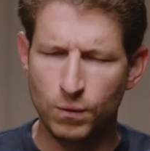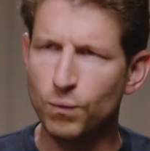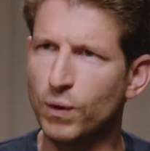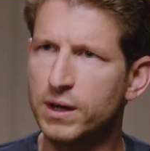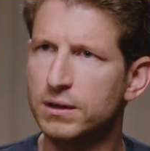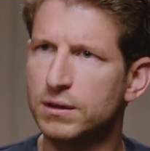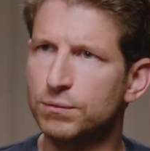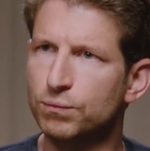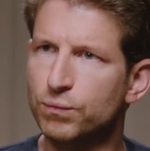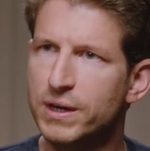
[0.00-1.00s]
What did the
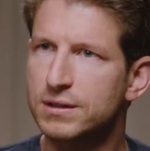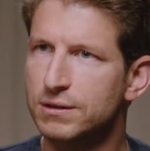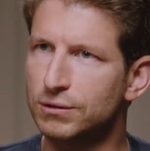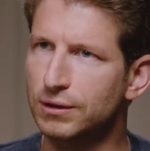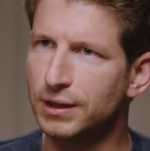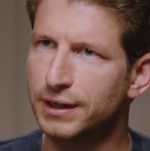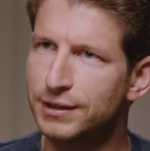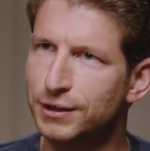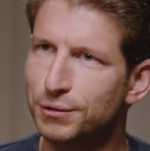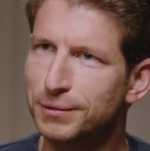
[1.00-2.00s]
risks look like
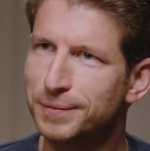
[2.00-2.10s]
to you?